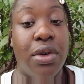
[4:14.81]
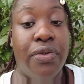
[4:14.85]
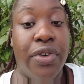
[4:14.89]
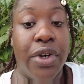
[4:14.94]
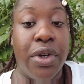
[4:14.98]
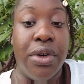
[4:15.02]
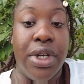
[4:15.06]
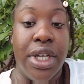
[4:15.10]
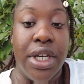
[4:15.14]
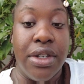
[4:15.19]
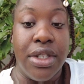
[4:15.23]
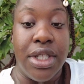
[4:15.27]

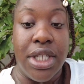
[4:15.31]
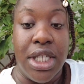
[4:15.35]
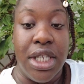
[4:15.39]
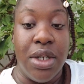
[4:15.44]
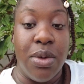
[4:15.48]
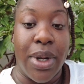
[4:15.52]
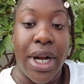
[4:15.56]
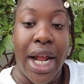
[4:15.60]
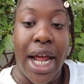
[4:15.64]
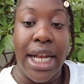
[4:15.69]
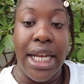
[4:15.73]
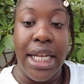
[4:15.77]
feel guilty
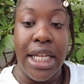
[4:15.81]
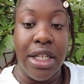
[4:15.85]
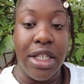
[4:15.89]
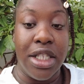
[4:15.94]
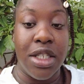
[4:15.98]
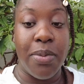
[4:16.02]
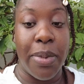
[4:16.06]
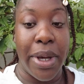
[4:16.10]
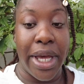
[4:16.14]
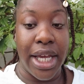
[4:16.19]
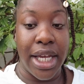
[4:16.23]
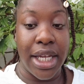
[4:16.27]
when I need
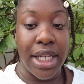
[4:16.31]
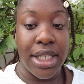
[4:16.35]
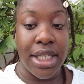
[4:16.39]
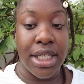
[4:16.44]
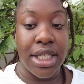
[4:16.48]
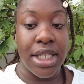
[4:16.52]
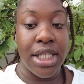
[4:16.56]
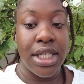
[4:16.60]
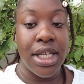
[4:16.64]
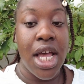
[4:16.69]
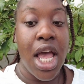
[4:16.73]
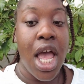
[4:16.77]

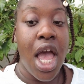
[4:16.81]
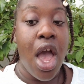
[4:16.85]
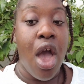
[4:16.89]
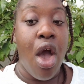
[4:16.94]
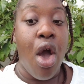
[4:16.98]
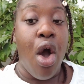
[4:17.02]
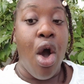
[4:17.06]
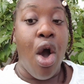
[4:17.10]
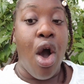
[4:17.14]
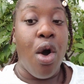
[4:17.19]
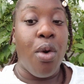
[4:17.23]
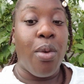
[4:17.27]
space
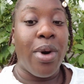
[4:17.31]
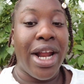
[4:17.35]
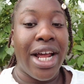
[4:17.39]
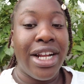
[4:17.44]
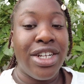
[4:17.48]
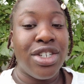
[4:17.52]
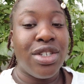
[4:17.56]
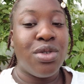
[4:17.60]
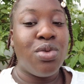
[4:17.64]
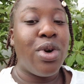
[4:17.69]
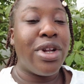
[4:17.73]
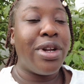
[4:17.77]
or when I
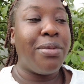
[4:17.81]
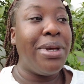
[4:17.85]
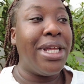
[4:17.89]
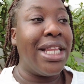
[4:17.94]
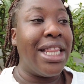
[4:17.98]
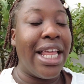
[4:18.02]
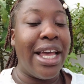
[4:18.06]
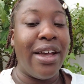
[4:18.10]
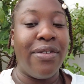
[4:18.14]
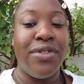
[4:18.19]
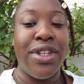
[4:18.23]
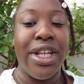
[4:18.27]
just want to be
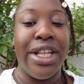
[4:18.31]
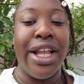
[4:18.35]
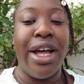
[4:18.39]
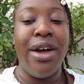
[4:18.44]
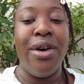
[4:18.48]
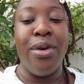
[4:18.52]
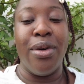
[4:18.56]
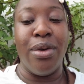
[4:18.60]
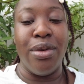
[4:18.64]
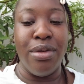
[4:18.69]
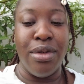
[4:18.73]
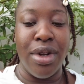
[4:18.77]
left
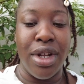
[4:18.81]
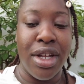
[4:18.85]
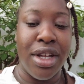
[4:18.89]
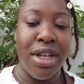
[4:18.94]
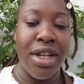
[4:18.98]
alone.